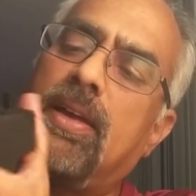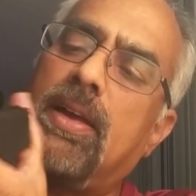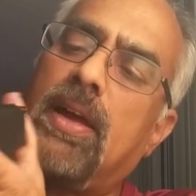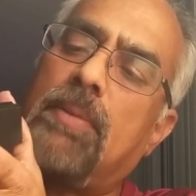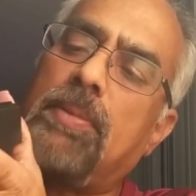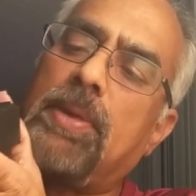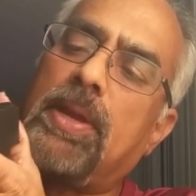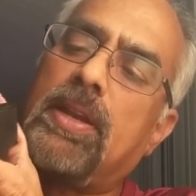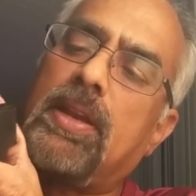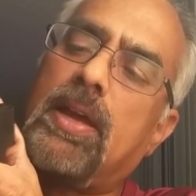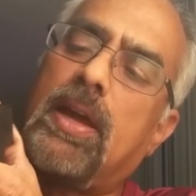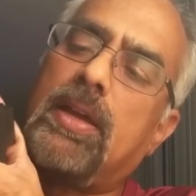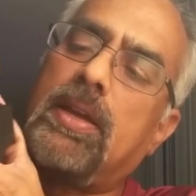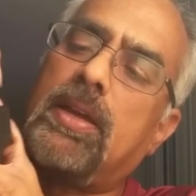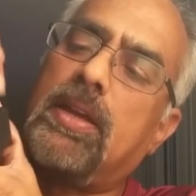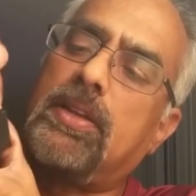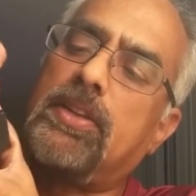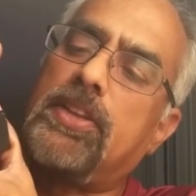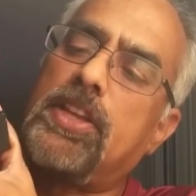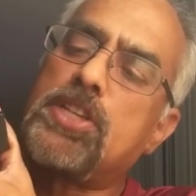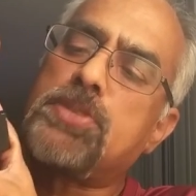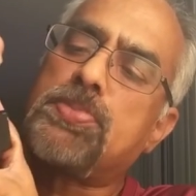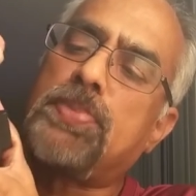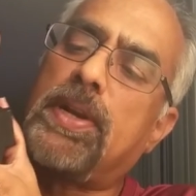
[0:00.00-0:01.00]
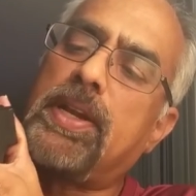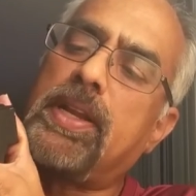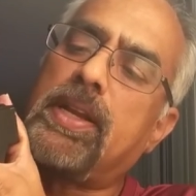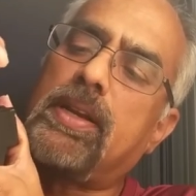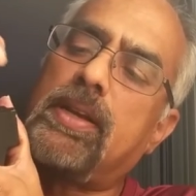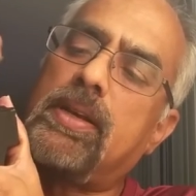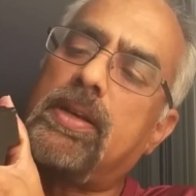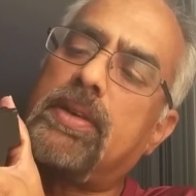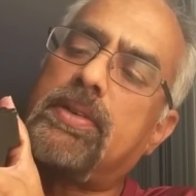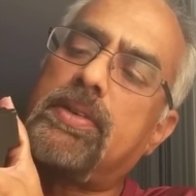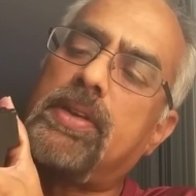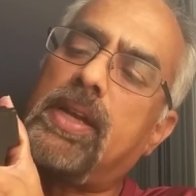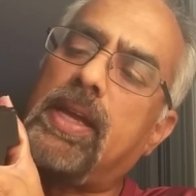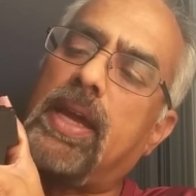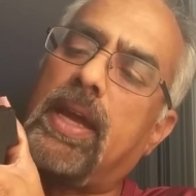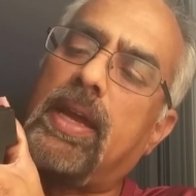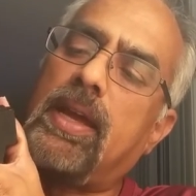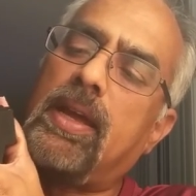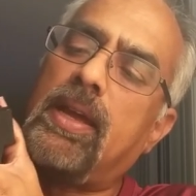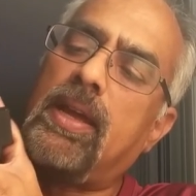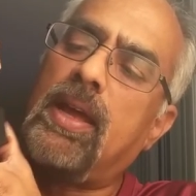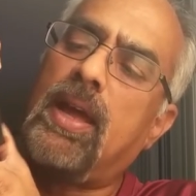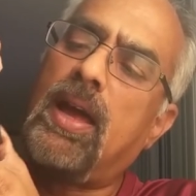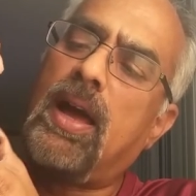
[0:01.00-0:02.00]
I mean, in this particular
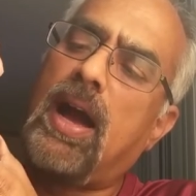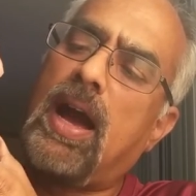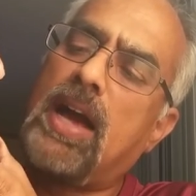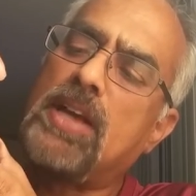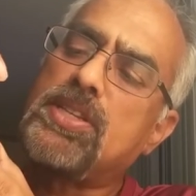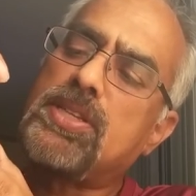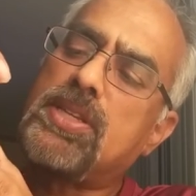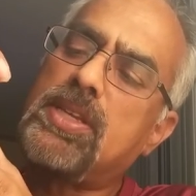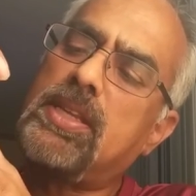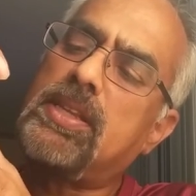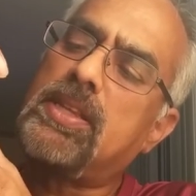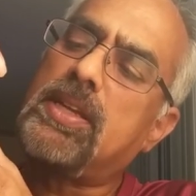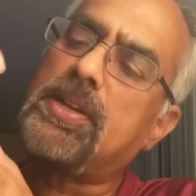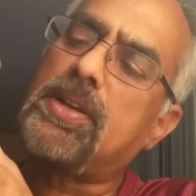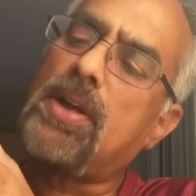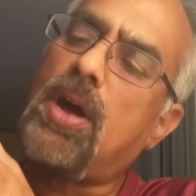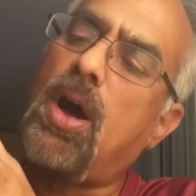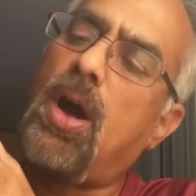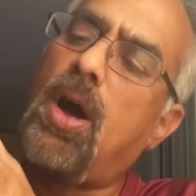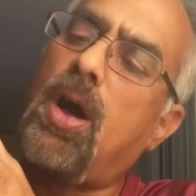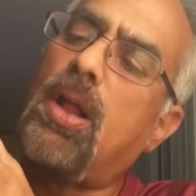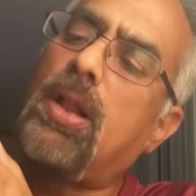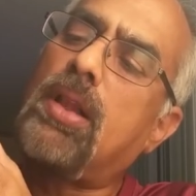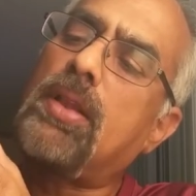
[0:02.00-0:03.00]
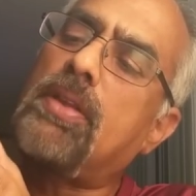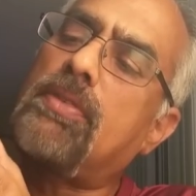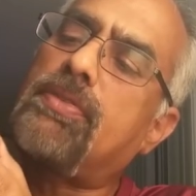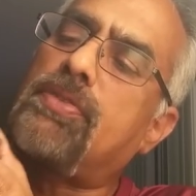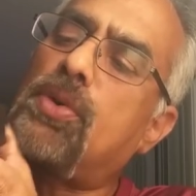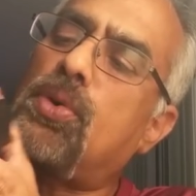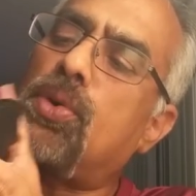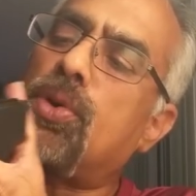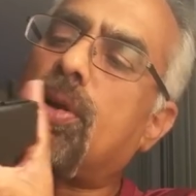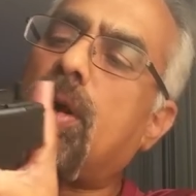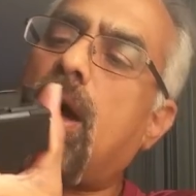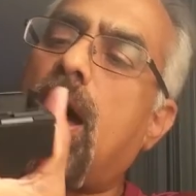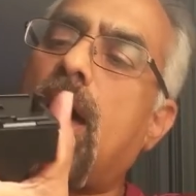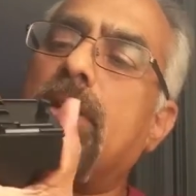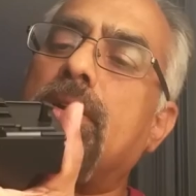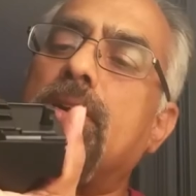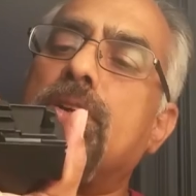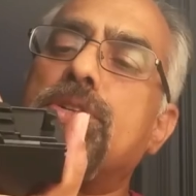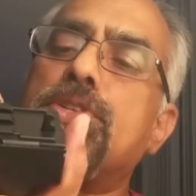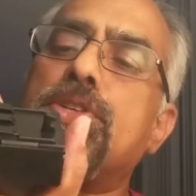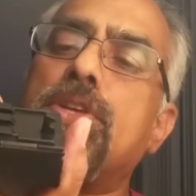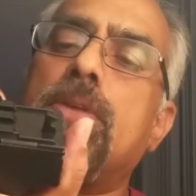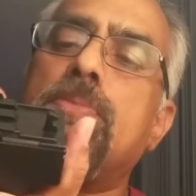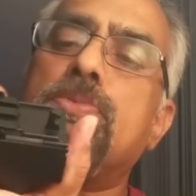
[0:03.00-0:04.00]
relay, I see that all the four
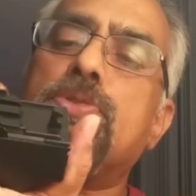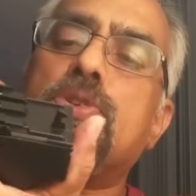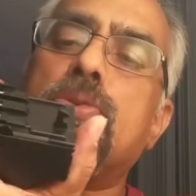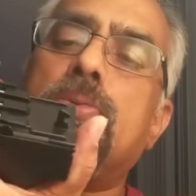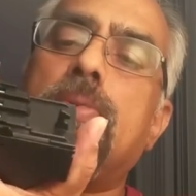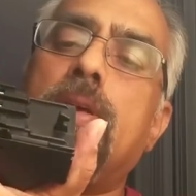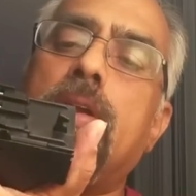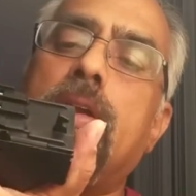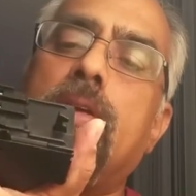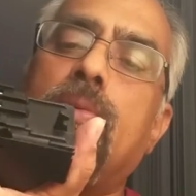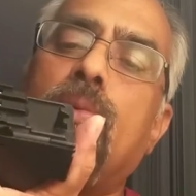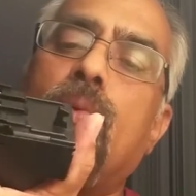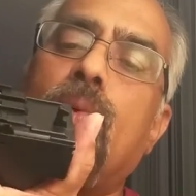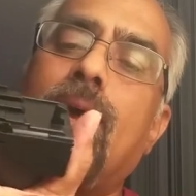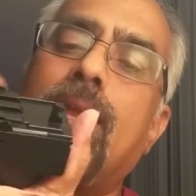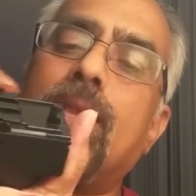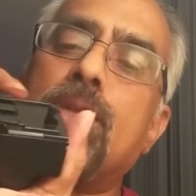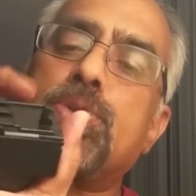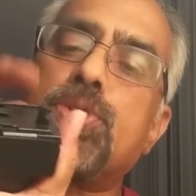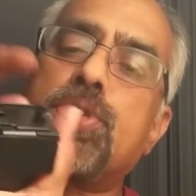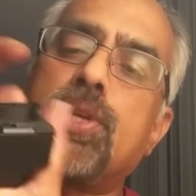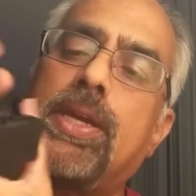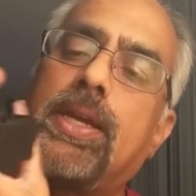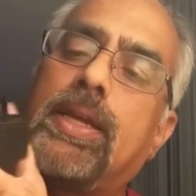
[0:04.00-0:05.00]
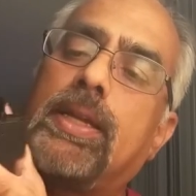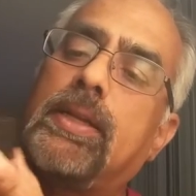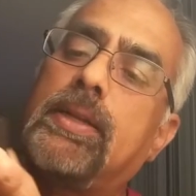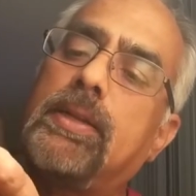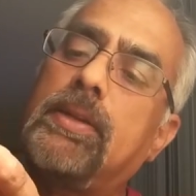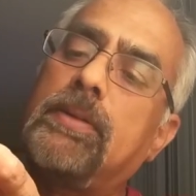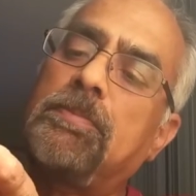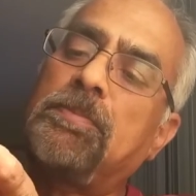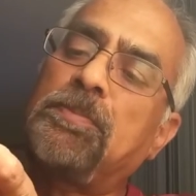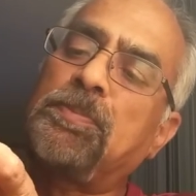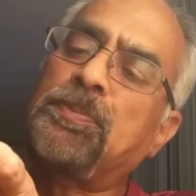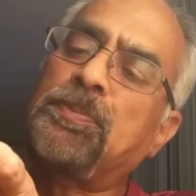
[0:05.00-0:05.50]
corners seems to be well sealed,